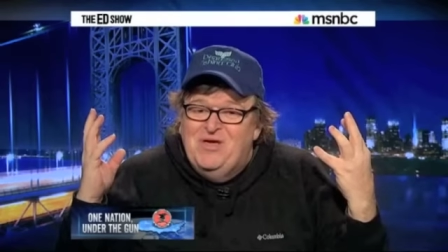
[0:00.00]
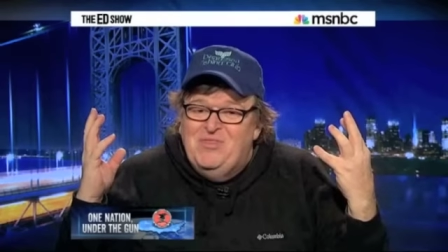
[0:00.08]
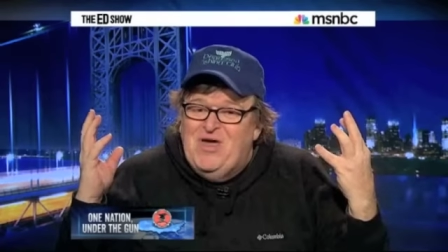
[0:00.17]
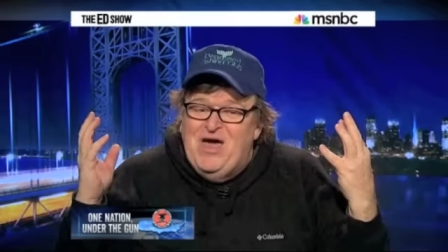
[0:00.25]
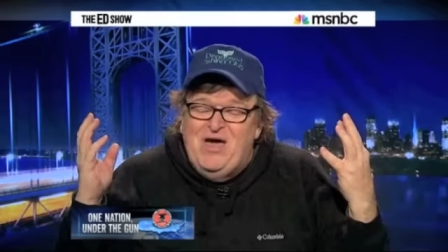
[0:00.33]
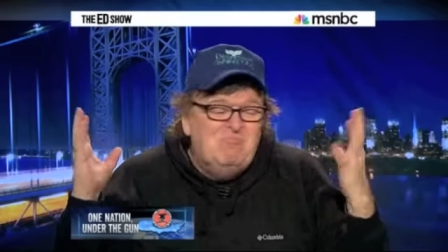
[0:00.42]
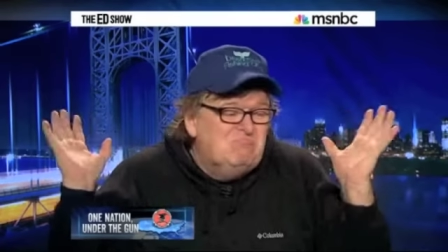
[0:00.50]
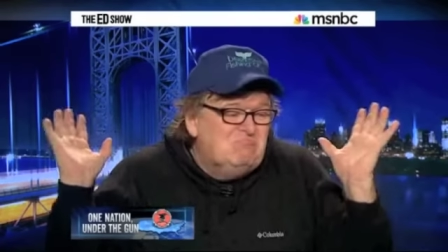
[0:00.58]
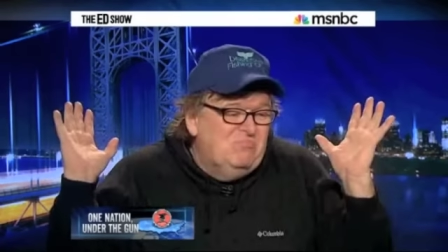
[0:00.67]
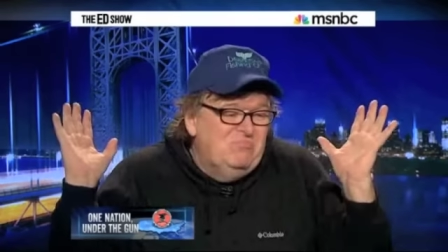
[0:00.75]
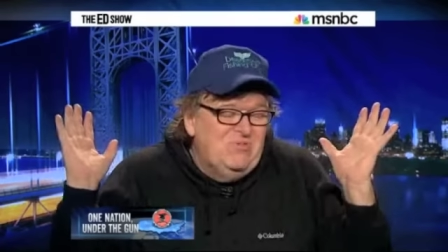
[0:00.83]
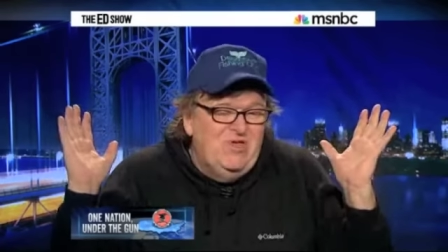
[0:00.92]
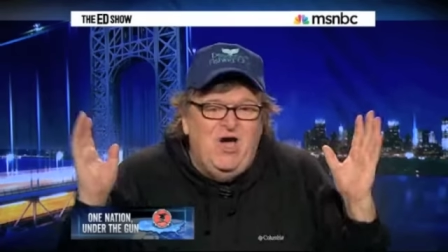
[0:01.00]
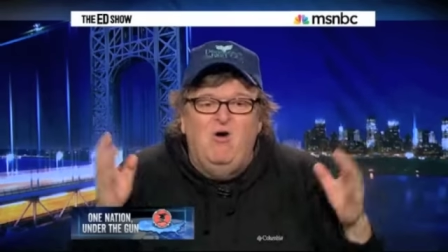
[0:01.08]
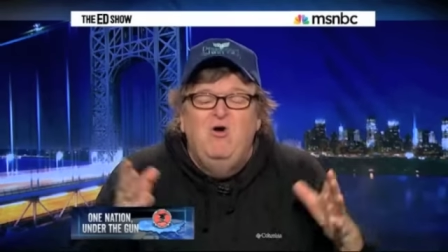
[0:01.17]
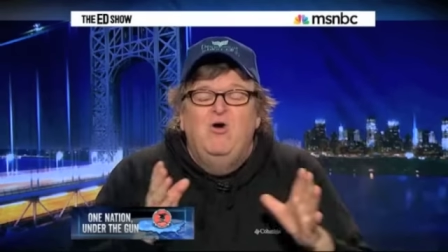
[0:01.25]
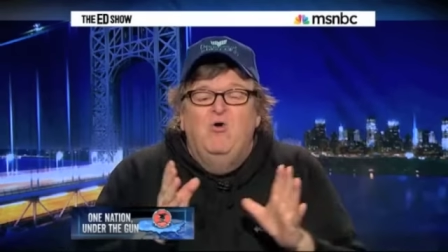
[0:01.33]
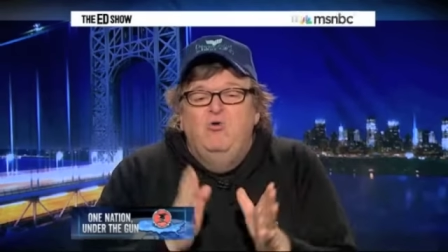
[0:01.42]
then you know
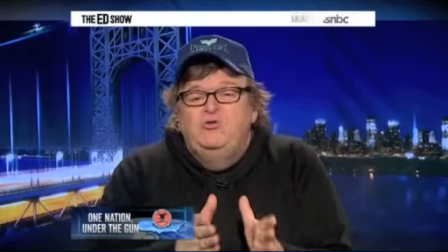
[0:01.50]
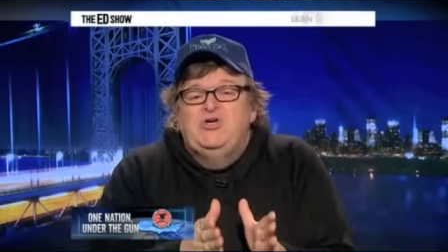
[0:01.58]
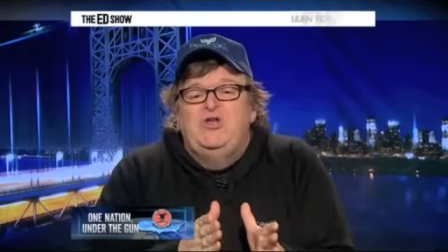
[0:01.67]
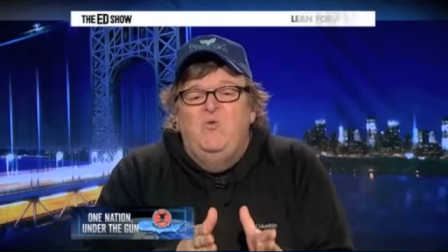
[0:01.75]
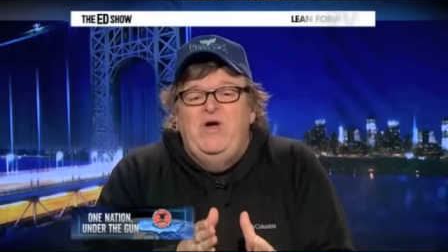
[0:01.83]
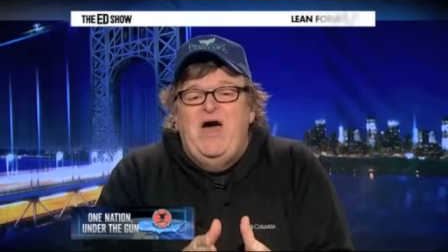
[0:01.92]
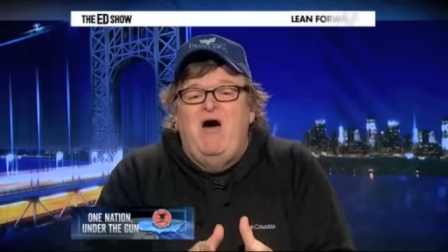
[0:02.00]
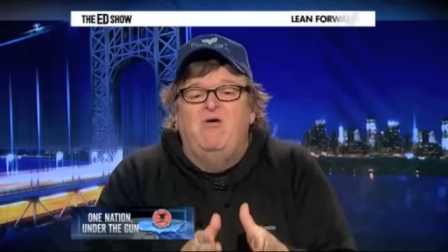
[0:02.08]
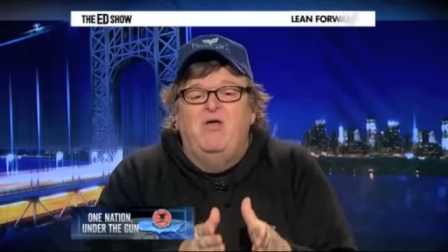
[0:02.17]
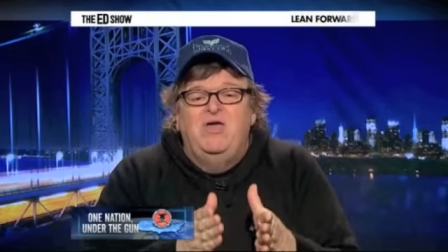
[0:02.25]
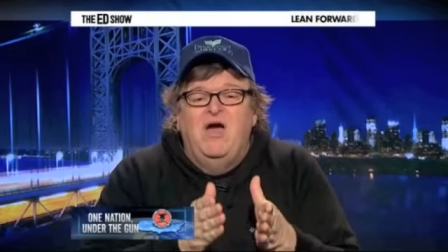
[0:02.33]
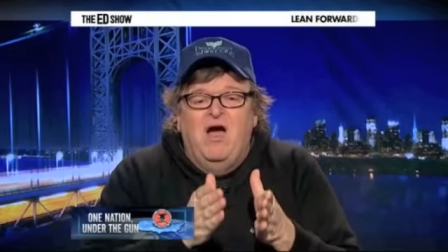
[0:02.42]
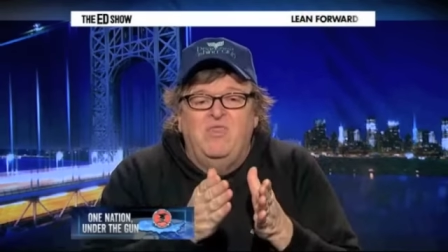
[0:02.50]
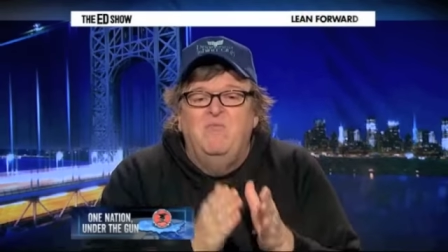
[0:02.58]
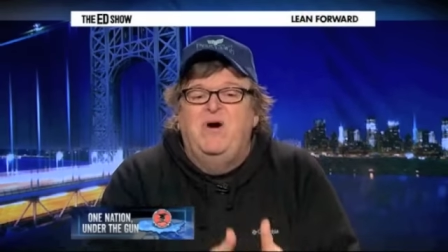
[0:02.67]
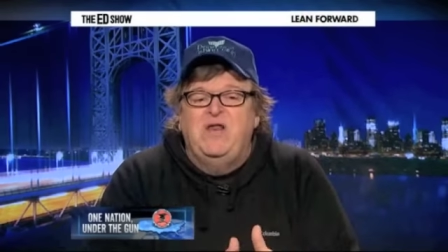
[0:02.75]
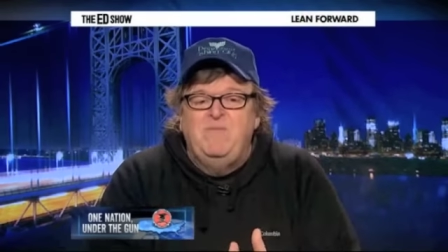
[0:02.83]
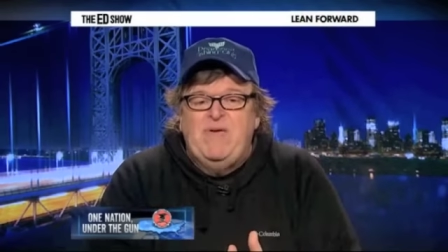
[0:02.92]
who's going to win out are the
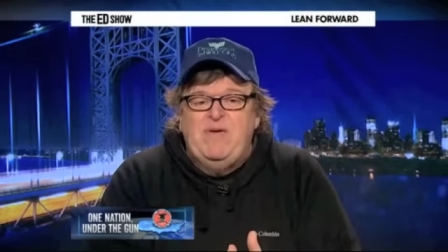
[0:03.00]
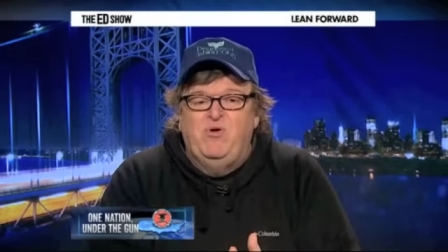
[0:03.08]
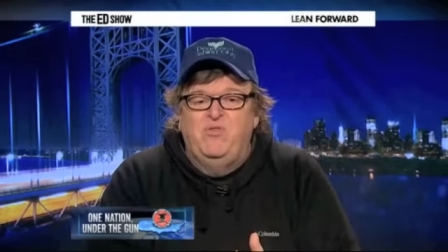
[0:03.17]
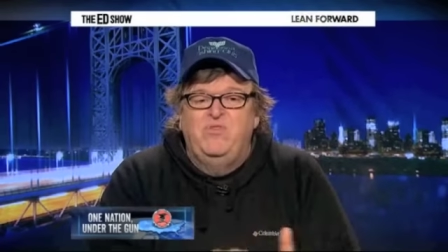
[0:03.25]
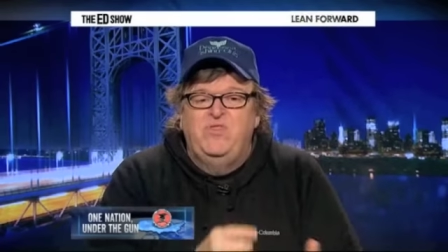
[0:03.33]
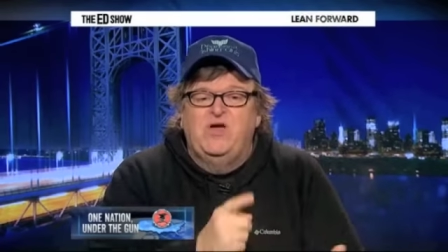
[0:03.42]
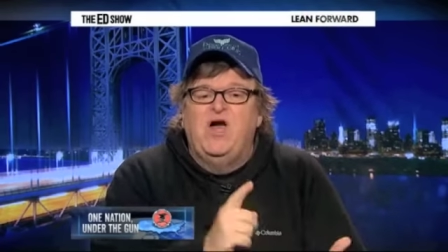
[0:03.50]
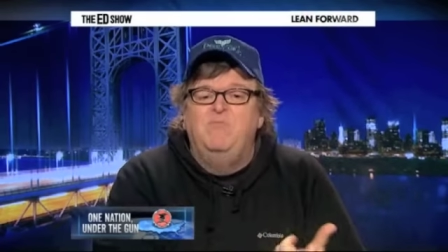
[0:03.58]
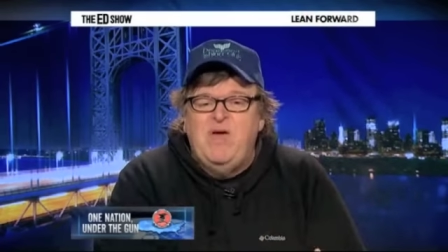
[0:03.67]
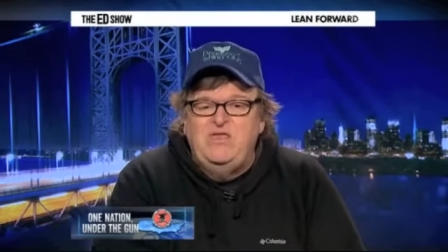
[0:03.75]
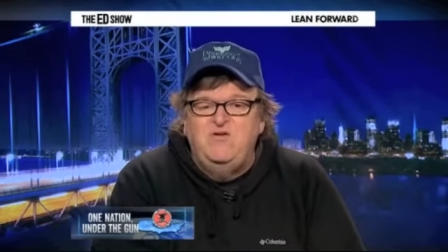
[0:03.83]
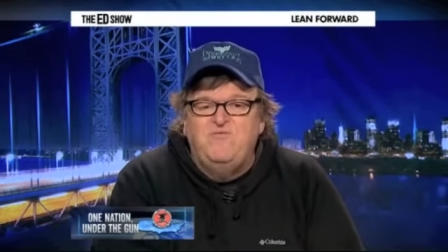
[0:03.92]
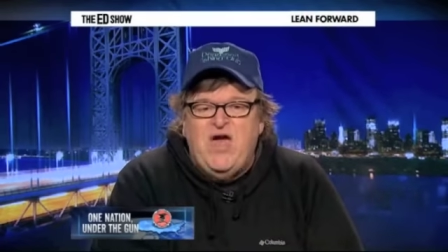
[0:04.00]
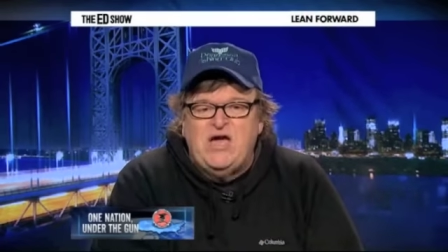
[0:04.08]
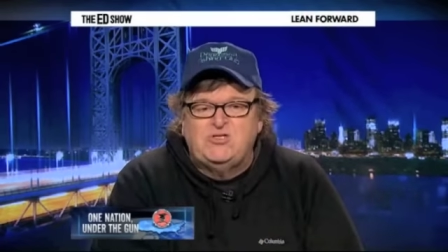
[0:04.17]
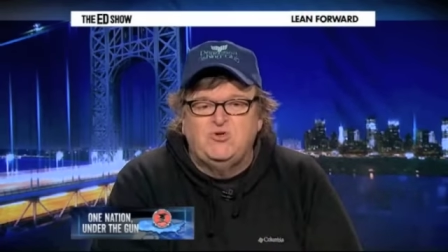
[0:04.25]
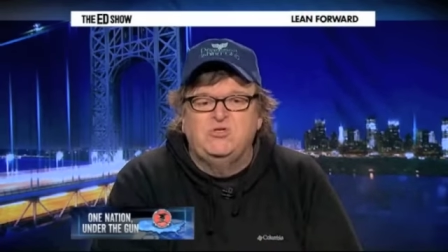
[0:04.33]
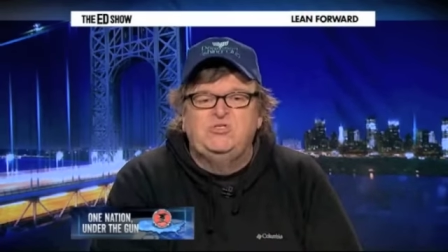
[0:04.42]
money people, the gun
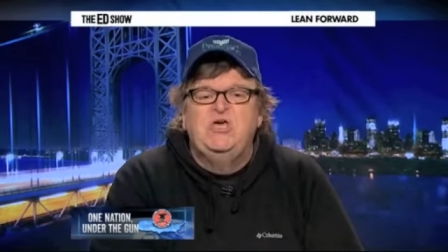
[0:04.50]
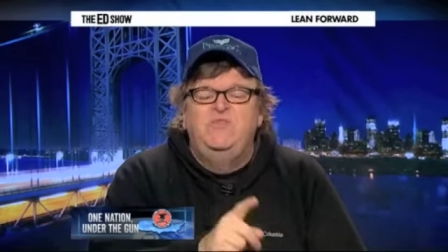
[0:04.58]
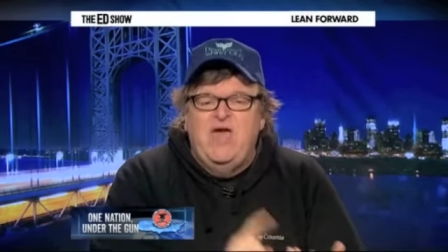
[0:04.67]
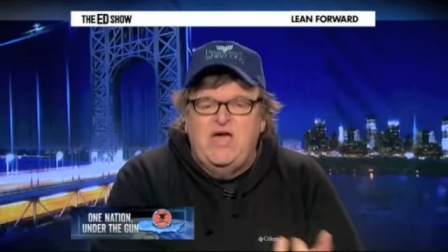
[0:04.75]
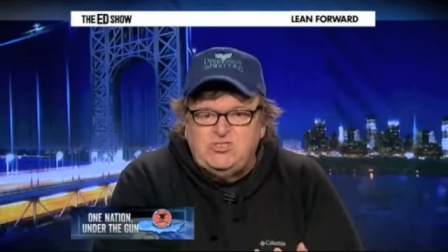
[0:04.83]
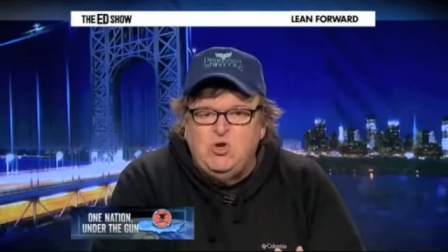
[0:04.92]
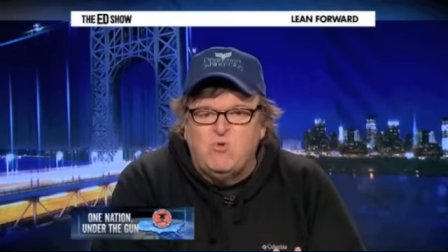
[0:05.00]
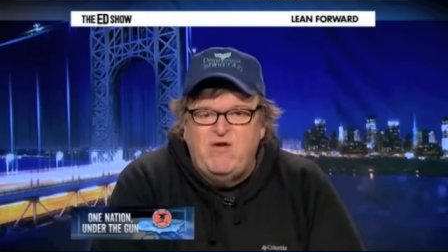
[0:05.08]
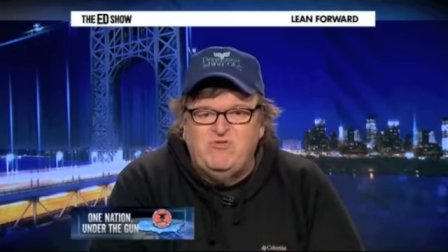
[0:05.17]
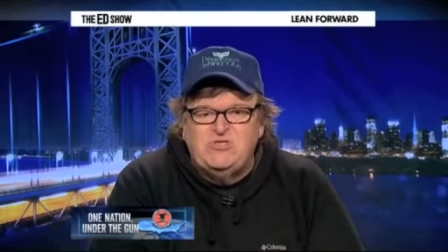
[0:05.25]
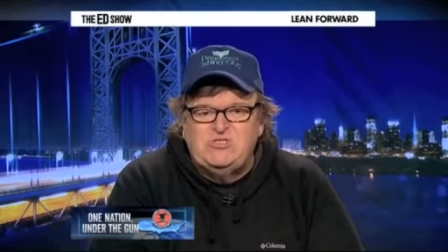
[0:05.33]
manufacturers, right. National Rifle